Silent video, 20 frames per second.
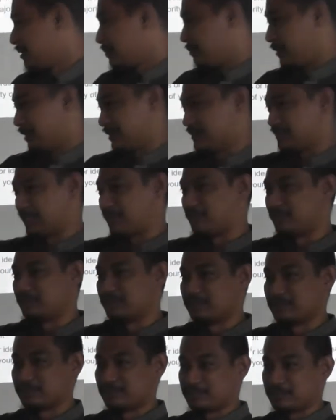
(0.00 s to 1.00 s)
Meaning
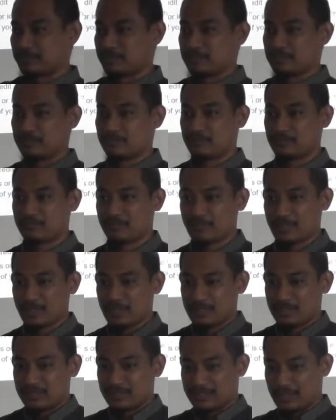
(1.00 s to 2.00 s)

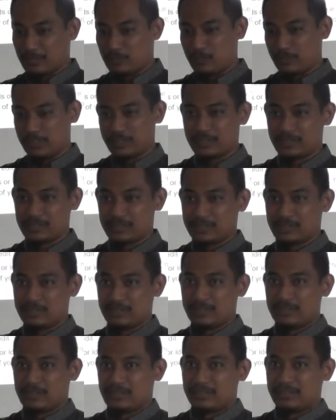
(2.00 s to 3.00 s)
some words,
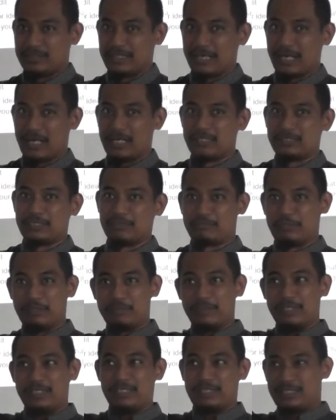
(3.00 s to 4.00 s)
they are
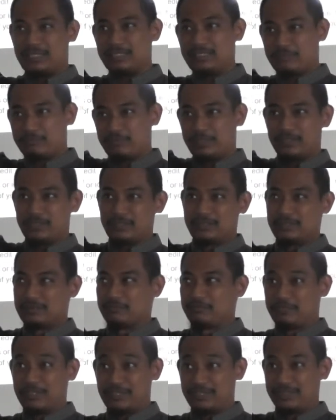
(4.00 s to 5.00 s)
different meaning in
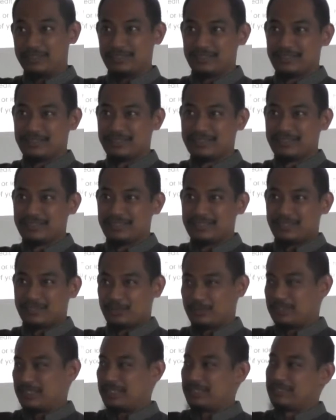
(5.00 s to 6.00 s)
different field.
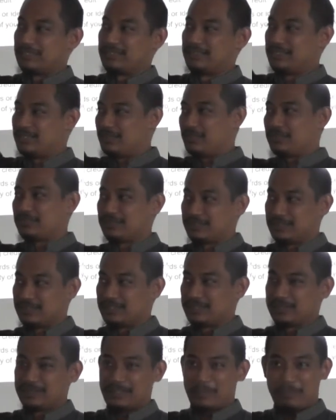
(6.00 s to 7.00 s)
So
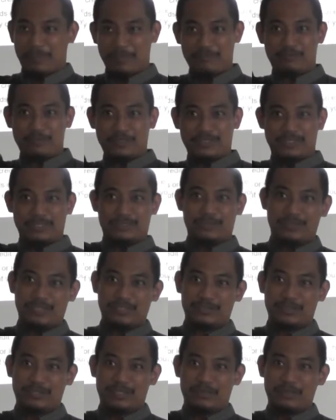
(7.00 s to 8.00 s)
they paraphrase
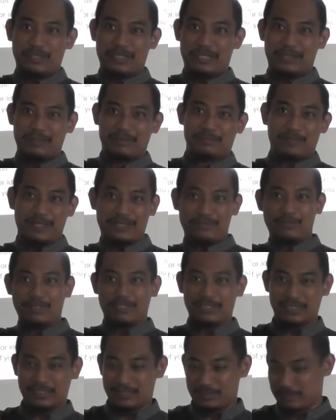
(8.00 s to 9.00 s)
according to that one, and when we
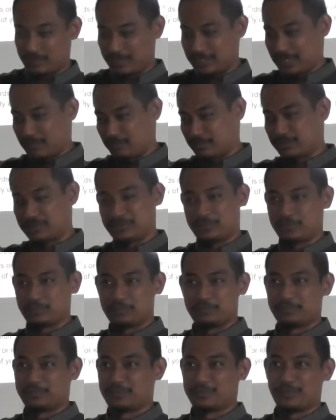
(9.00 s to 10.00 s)
read, it becomes
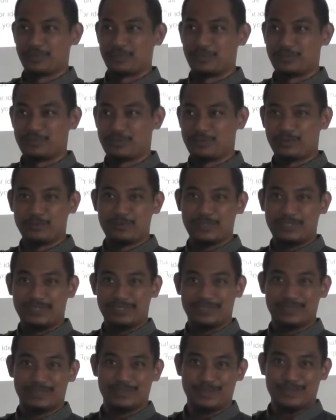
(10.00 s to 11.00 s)
so
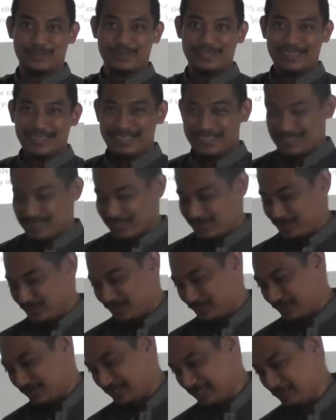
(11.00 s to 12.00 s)
weird.
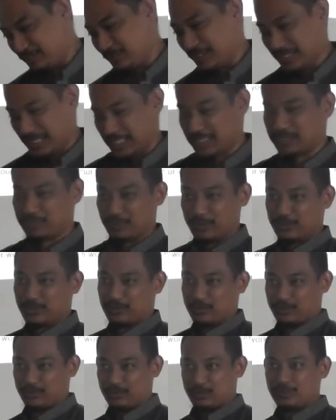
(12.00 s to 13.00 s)
So it will expose
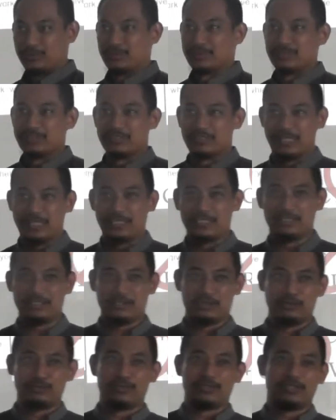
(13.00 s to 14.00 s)
you
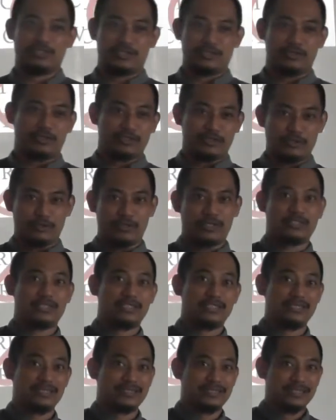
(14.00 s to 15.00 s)
that it's not your
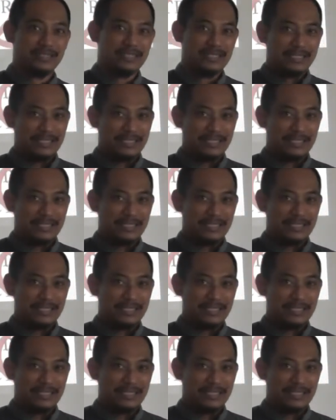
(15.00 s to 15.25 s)
actually.